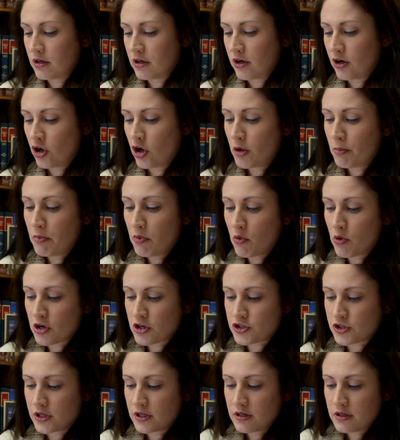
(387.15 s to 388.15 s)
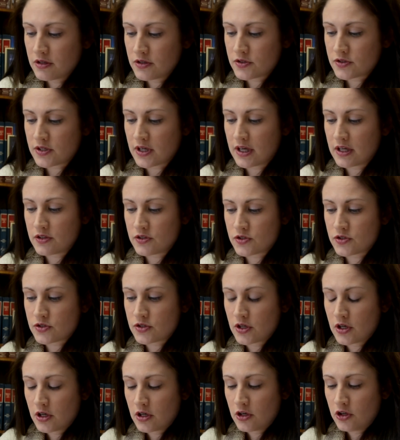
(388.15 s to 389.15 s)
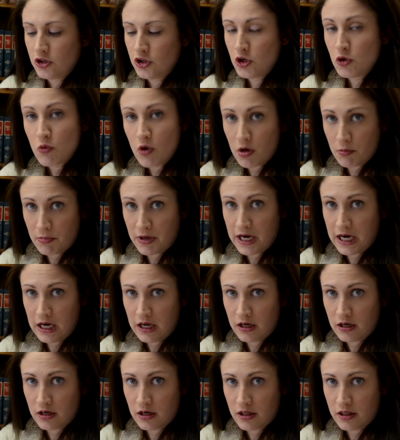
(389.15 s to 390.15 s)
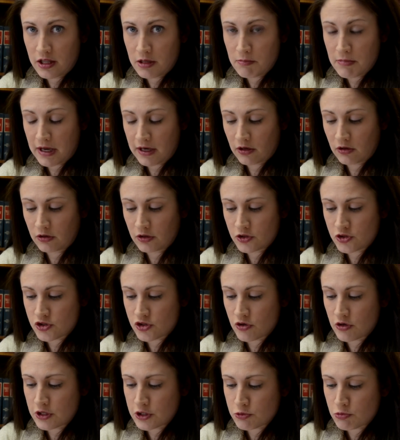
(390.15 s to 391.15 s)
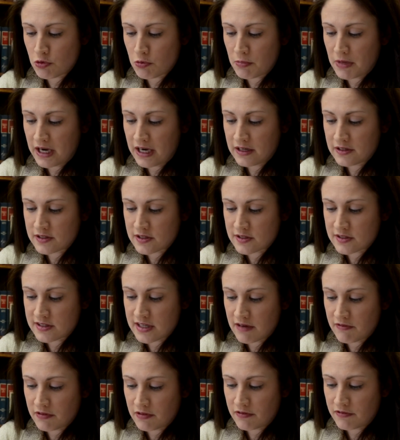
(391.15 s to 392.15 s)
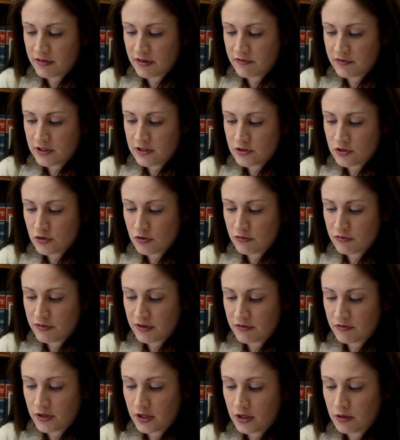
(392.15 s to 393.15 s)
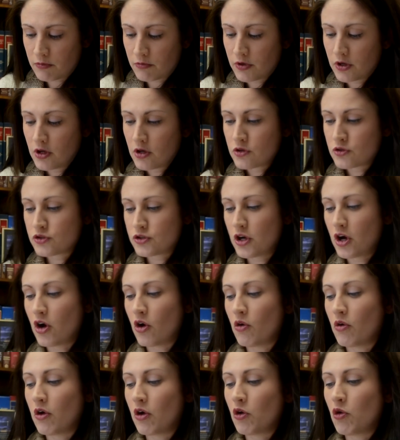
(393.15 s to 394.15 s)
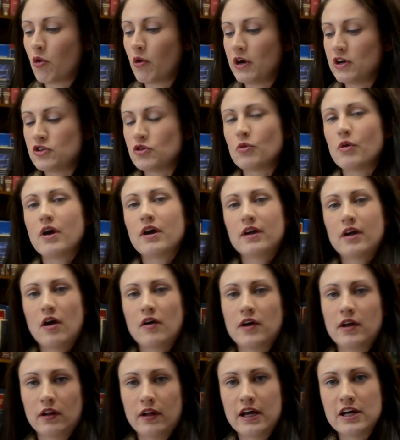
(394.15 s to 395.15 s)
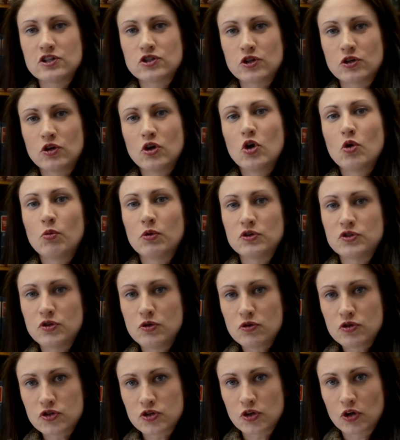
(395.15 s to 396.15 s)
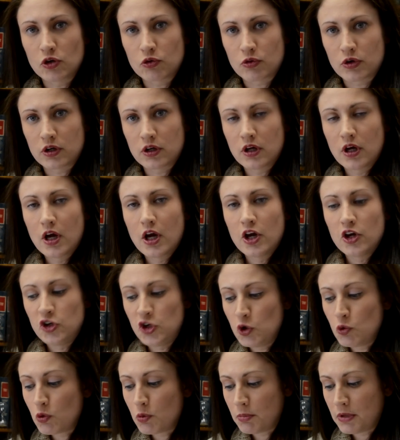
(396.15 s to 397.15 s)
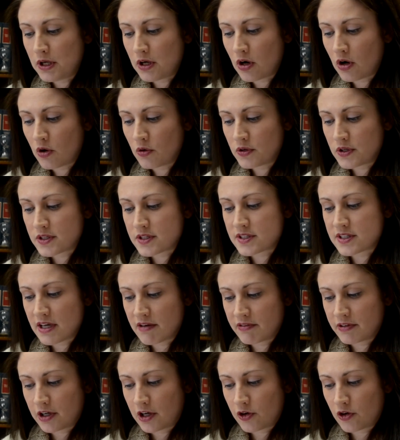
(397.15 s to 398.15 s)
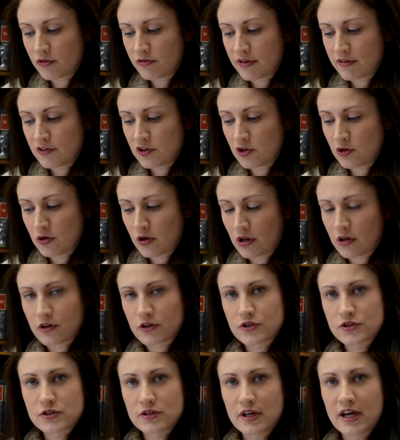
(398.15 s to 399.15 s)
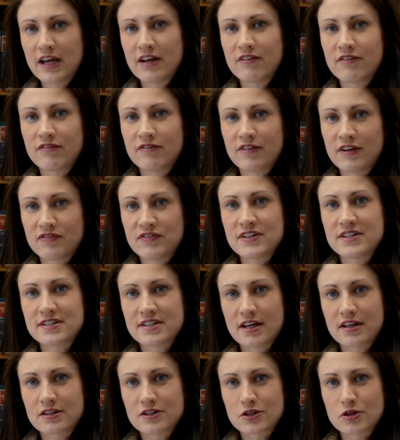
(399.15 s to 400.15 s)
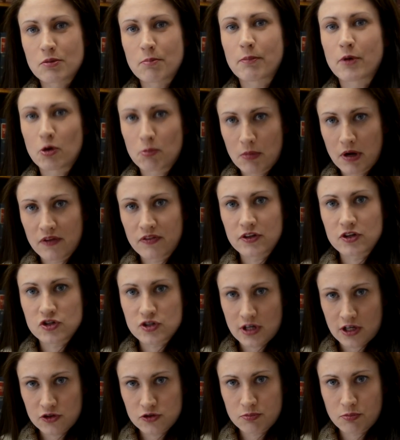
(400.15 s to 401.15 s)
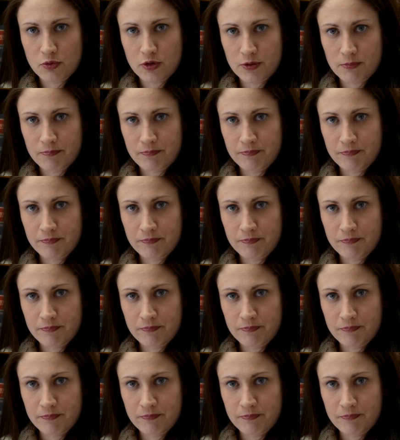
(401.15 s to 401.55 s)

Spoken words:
Her portion, since you are paying the medical insurance, remains $752.50. So, according to our calculation, with 2 children, you would be owed $752.50 per month in child support.